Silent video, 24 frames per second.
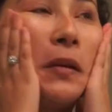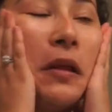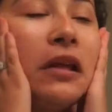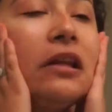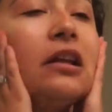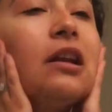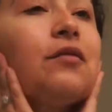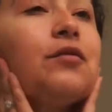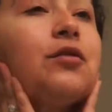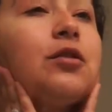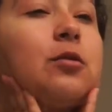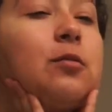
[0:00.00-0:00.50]

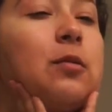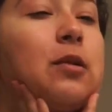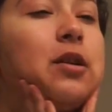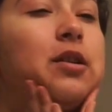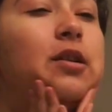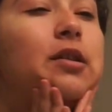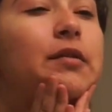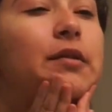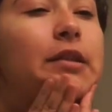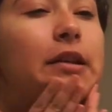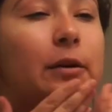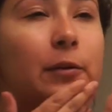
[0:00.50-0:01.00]
And after a while,
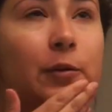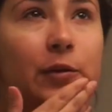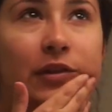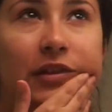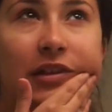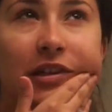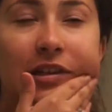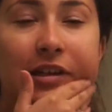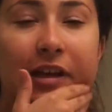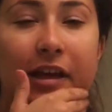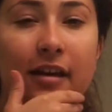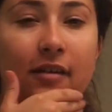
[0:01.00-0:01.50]
I feel like
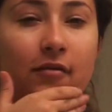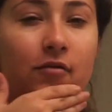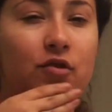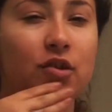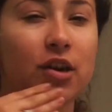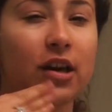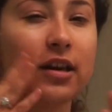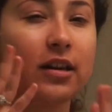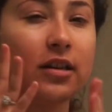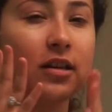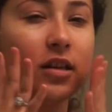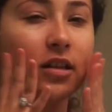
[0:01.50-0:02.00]
once it's kind of
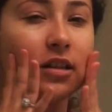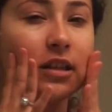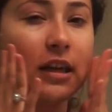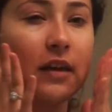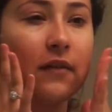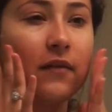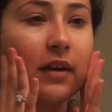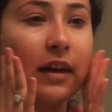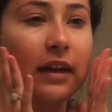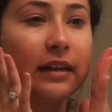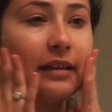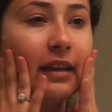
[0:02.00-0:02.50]
dried, it does
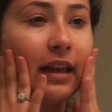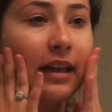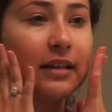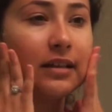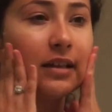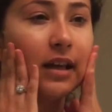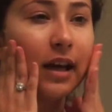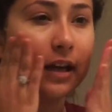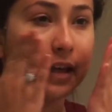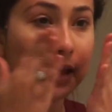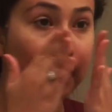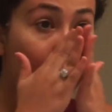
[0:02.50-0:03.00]
give it like that
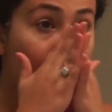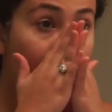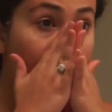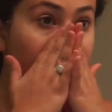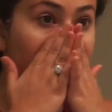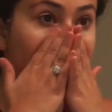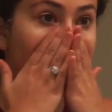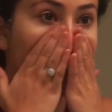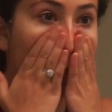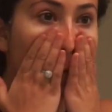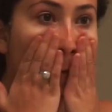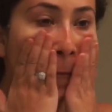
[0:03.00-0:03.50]

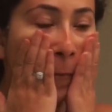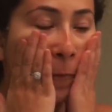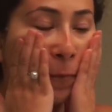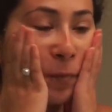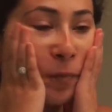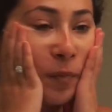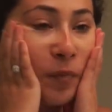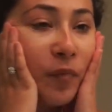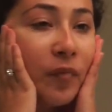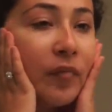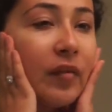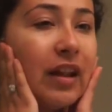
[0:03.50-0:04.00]

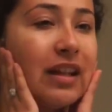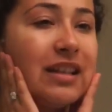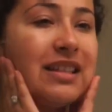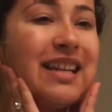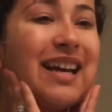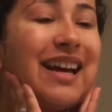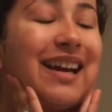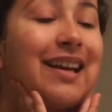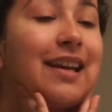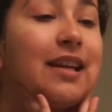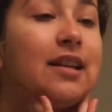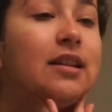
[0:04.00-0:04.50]

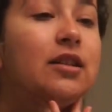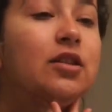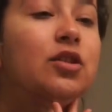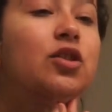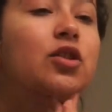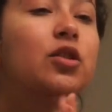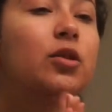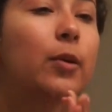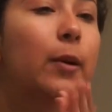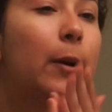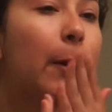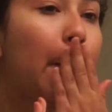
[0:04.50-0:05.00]
tackiness
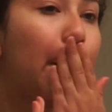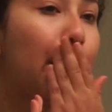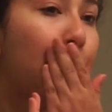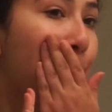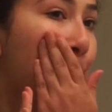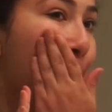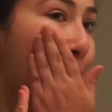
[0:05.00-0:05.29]
to it.